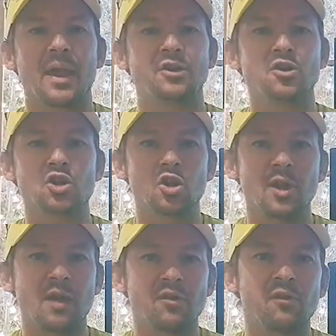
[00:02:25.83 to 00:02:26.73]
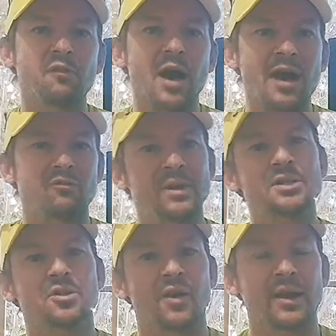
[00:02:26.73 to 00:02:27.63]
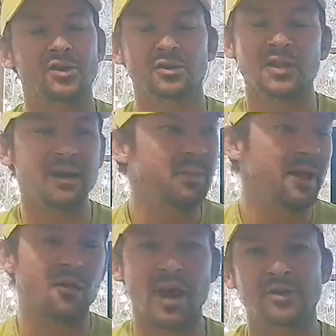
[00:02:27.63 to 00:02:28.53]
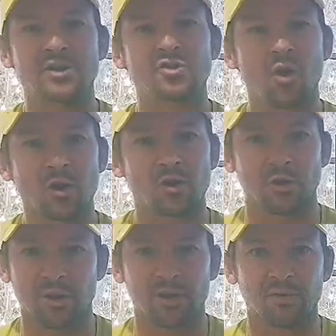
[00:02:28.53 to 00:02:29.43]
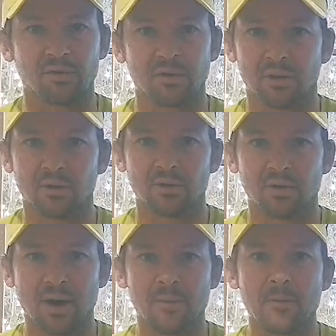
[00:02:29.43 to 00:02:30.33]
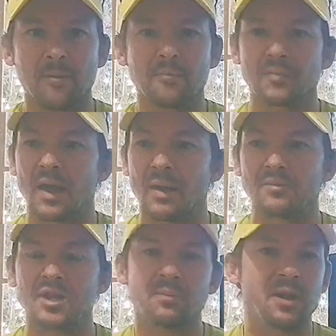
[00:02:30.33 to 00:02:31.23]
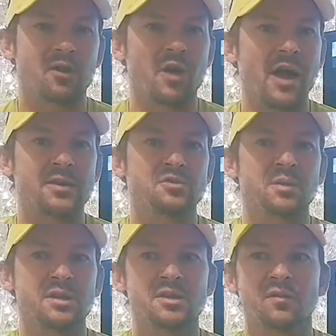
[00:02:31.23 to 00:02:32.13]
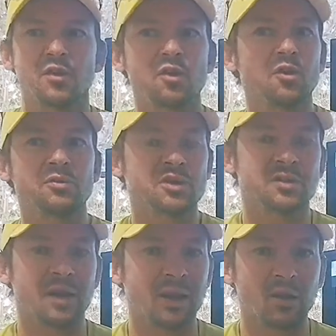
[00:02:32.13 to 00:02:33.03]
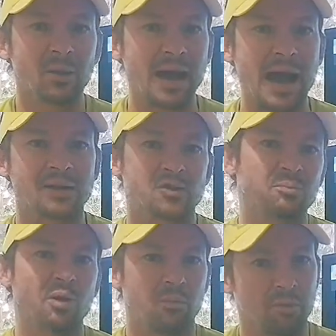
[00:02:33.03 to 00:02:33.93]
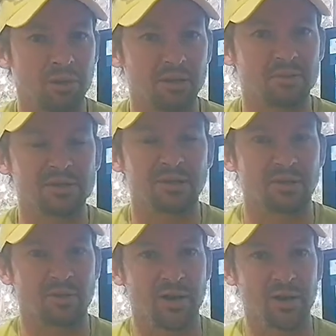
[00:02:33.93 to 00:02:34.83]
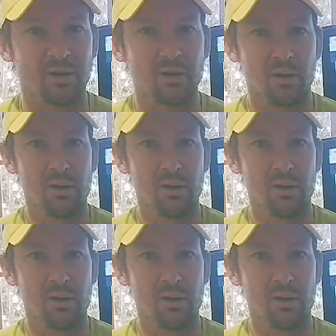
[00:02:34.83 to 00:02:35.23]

And you should have a 5-meter range. 10-meter range is not good enough. Okay. 10-meter range means if you're just a little bit out, you're probably missing the green.